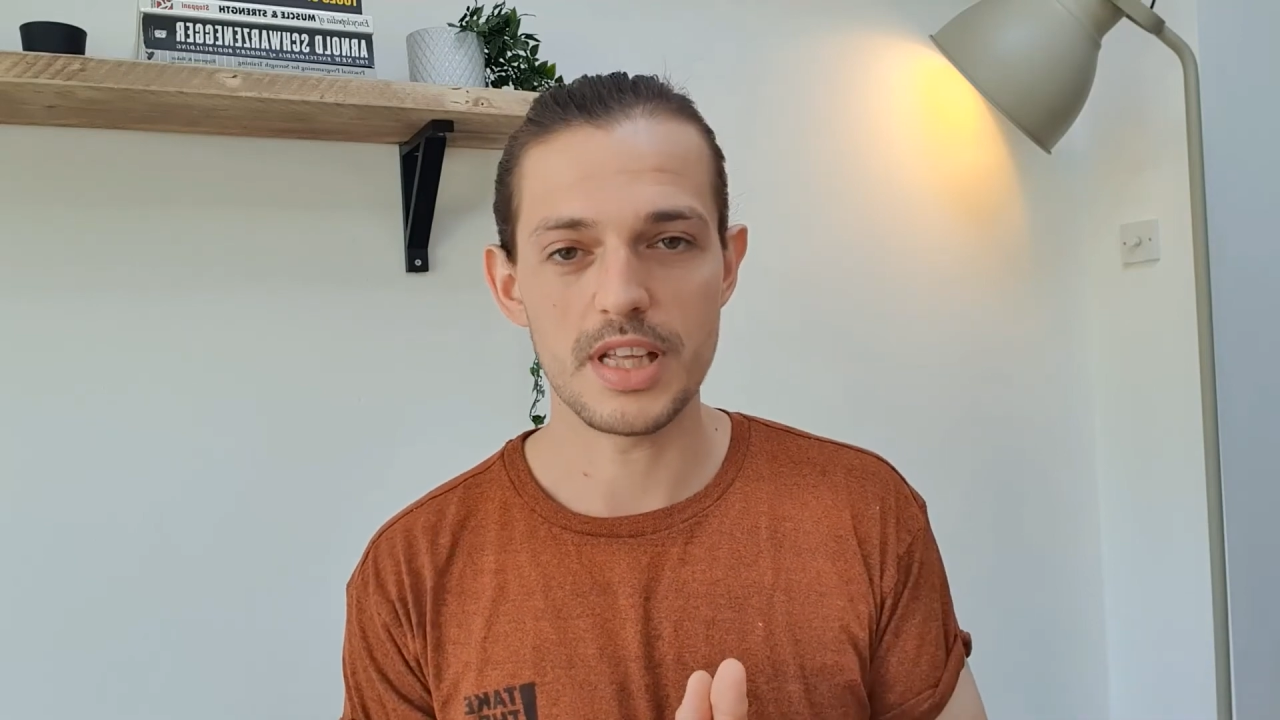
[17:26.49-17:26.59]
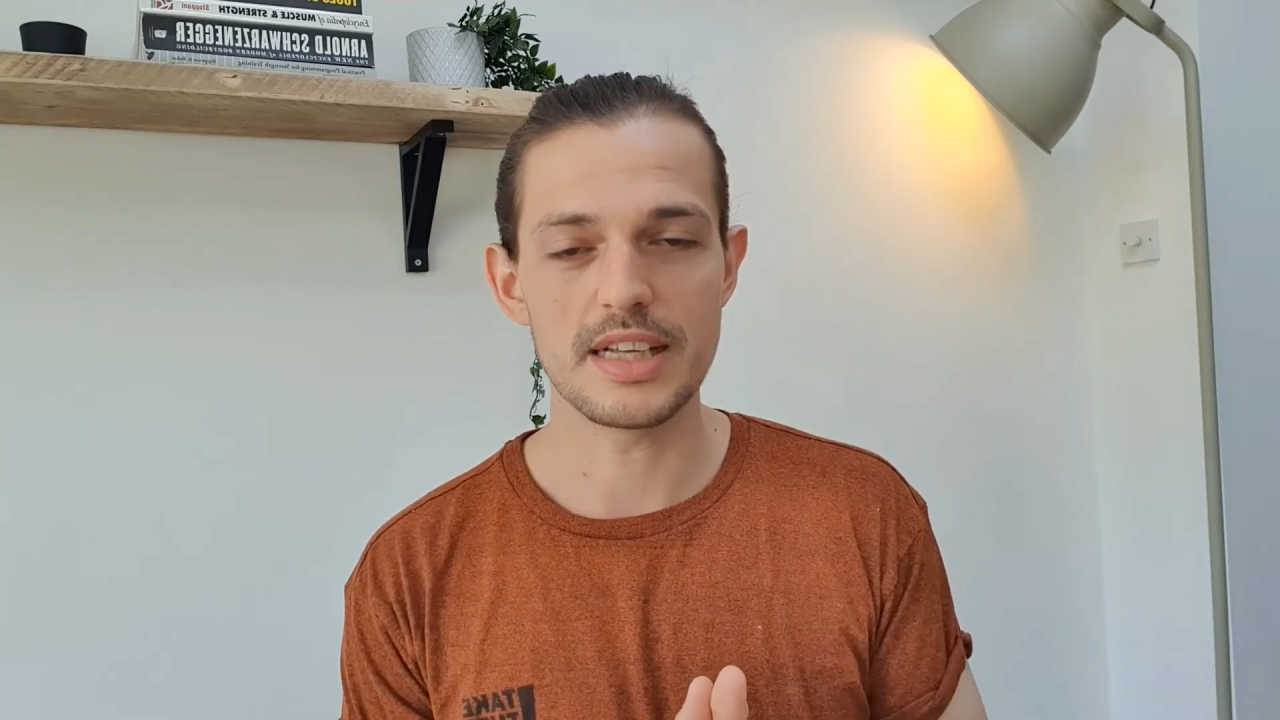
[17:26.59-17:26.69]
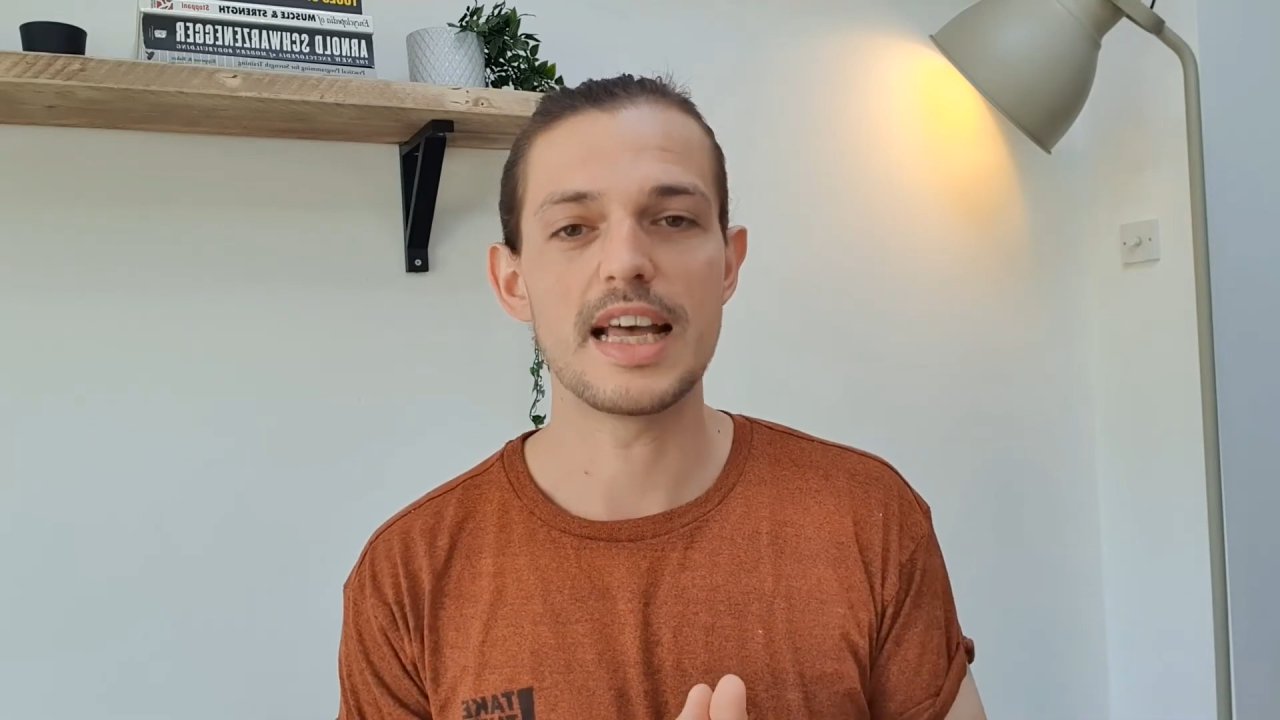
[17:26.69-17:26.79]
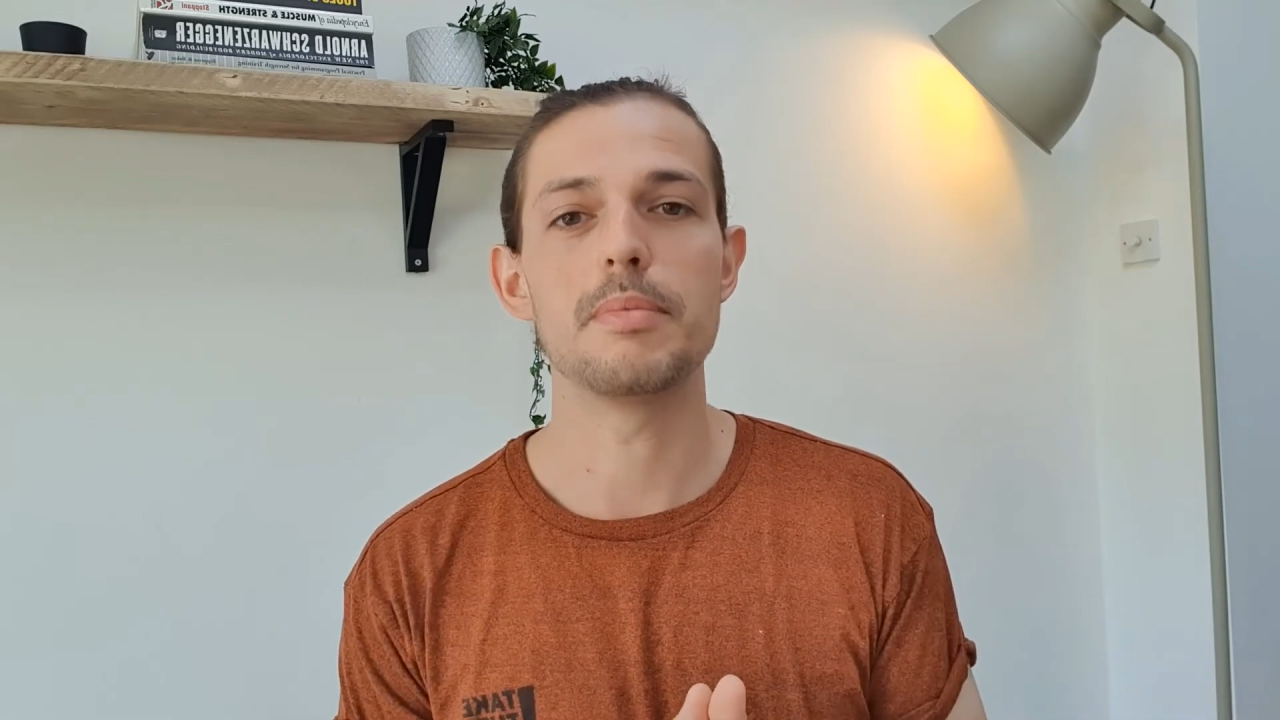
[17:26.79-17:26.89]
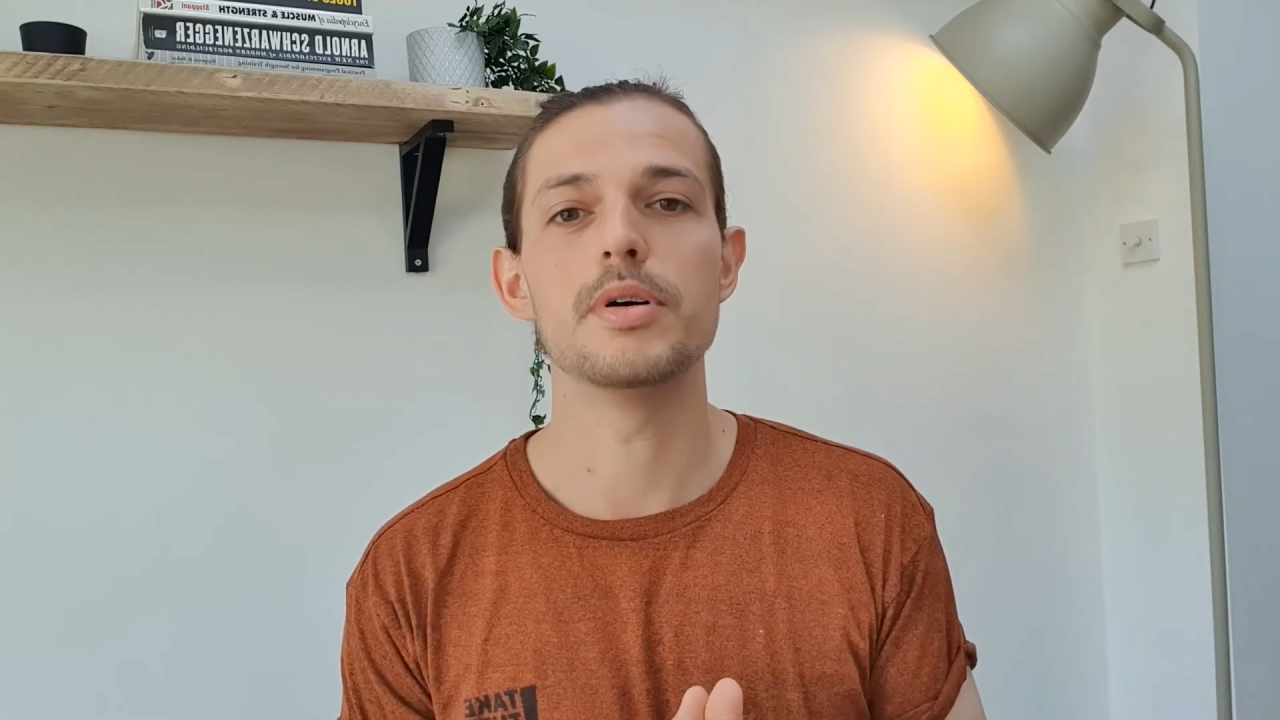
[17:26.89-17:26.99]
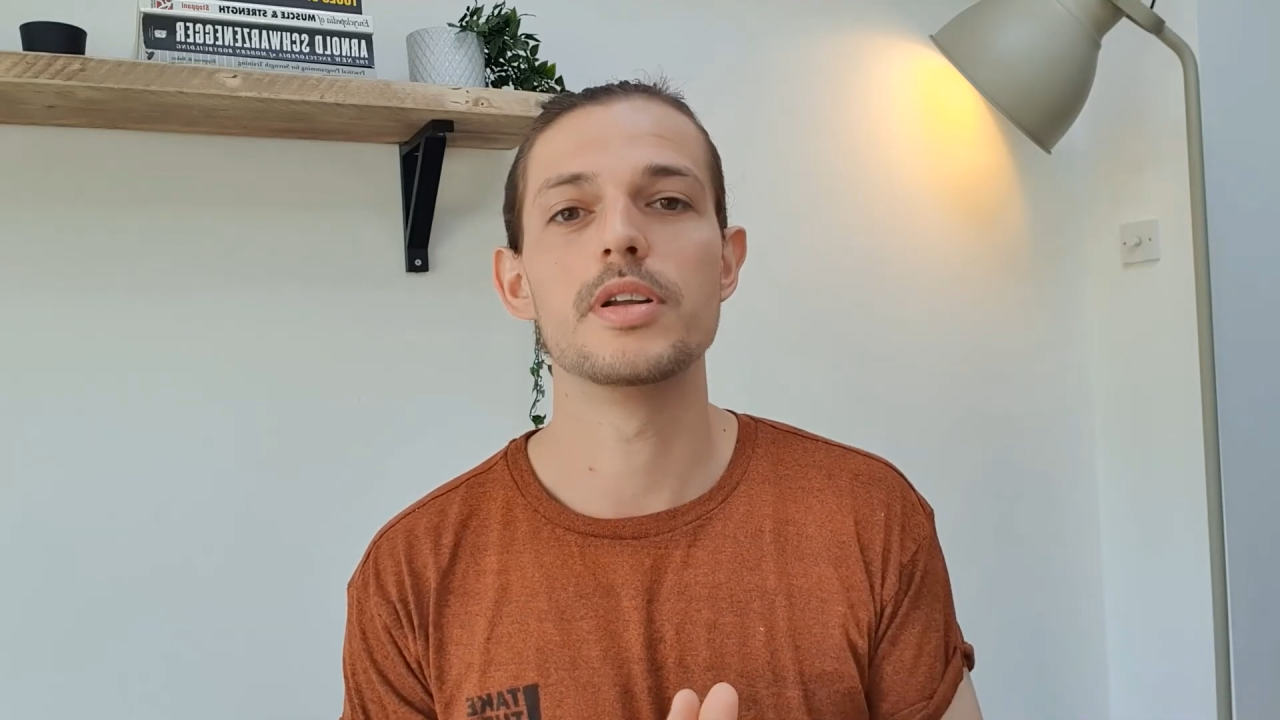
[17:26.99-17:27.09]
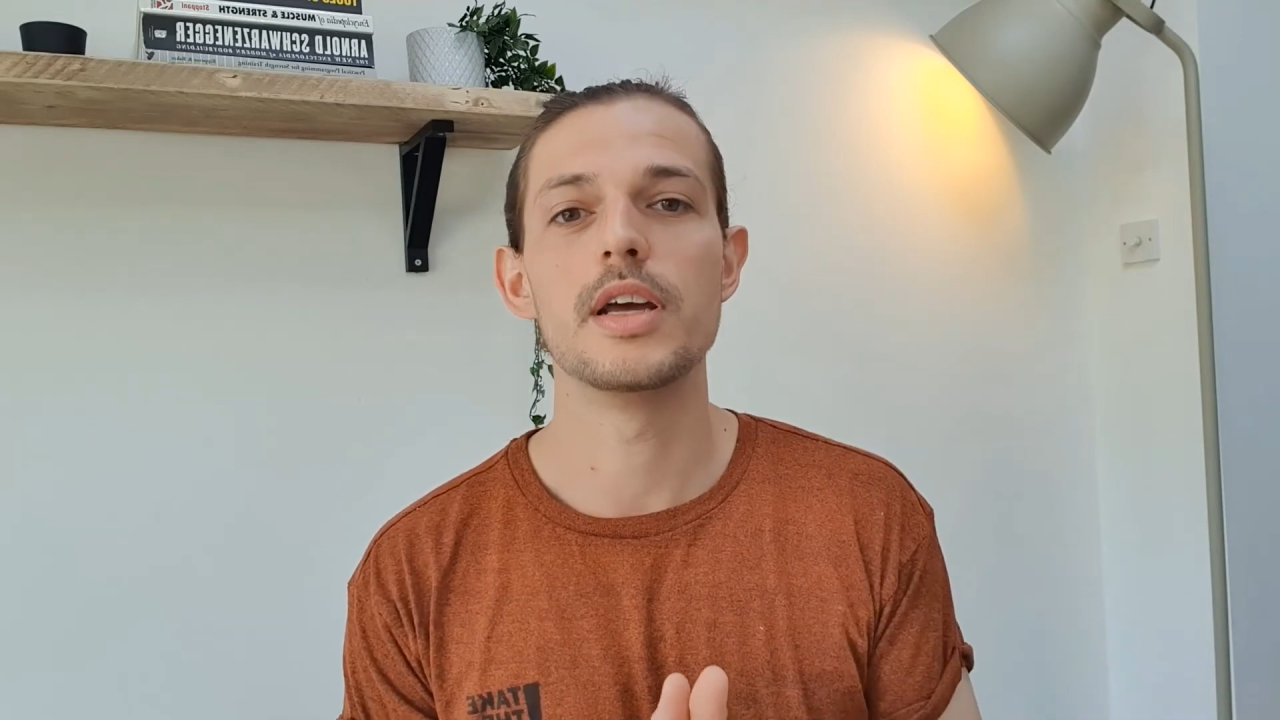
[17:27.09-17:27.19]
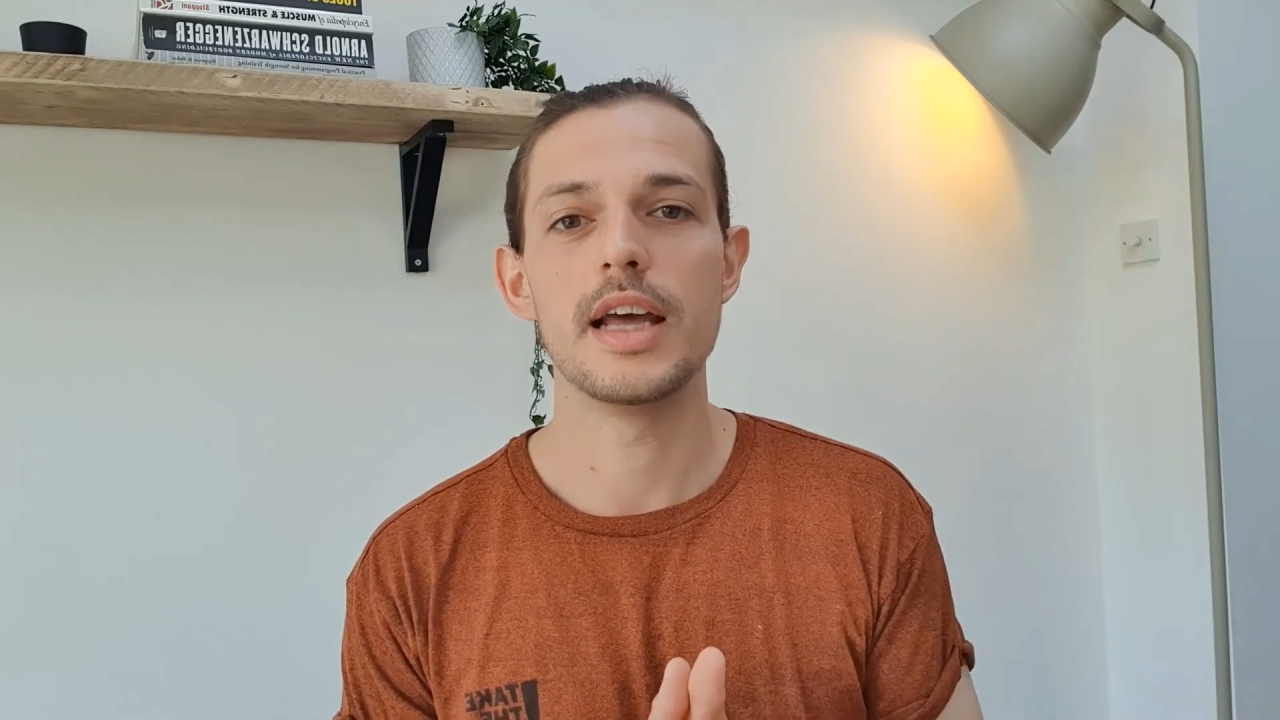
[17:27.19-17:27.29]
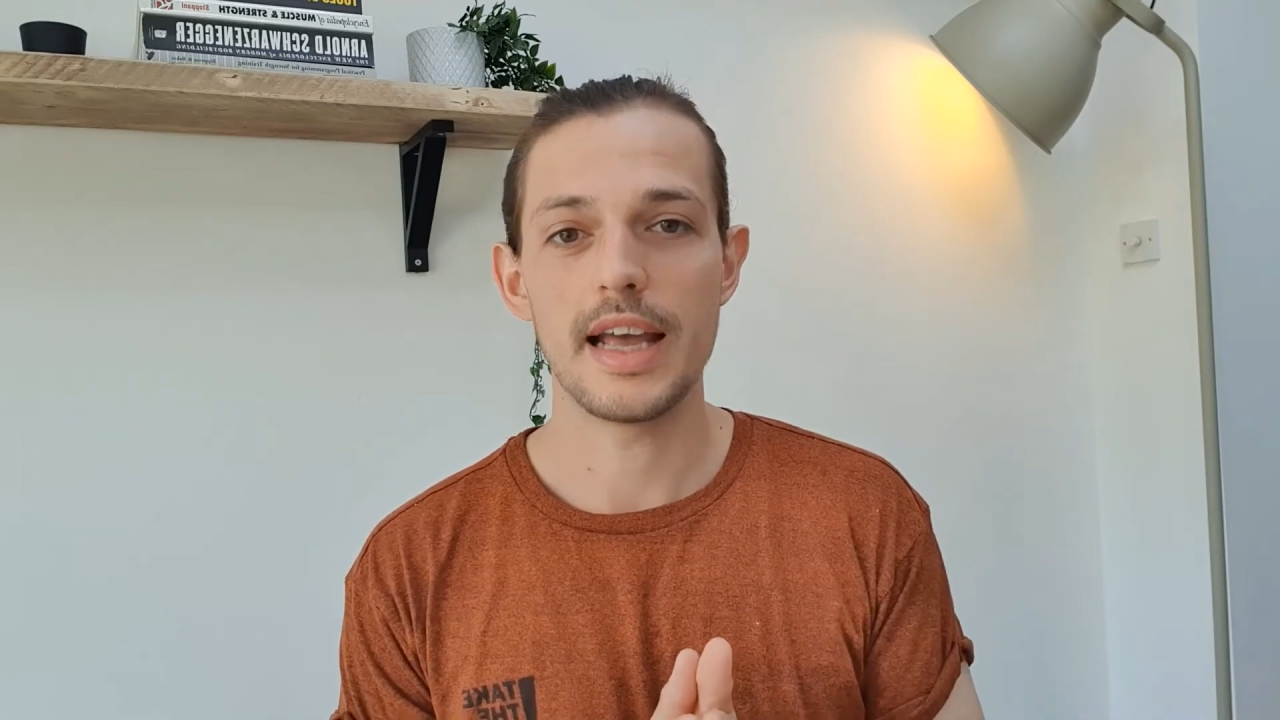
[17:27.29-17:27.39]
things happen,